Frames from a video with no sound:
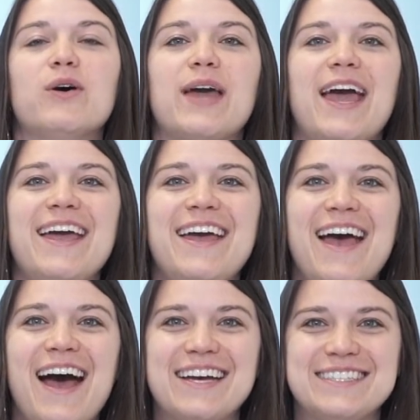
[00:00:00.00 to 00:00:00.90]
Okay,
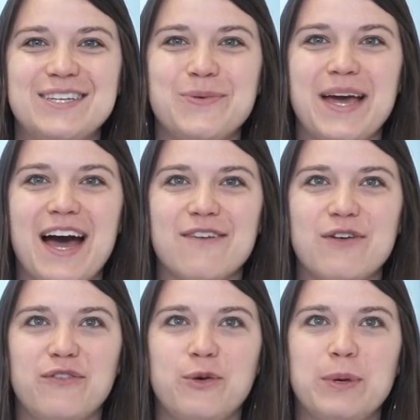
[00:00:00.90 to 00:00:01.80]
I see we have
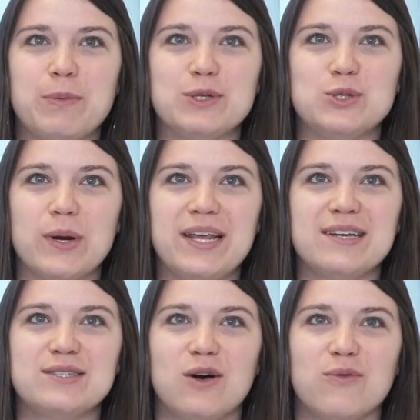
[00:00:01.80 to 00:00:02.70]
a few people joining
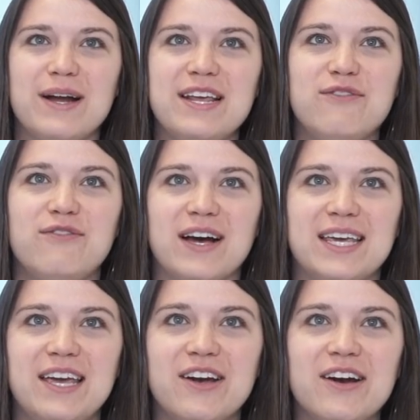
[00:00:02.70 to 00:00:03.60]
us already.
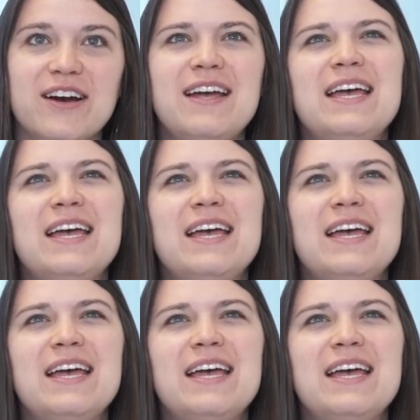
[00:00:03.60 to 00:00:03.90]
Fakir,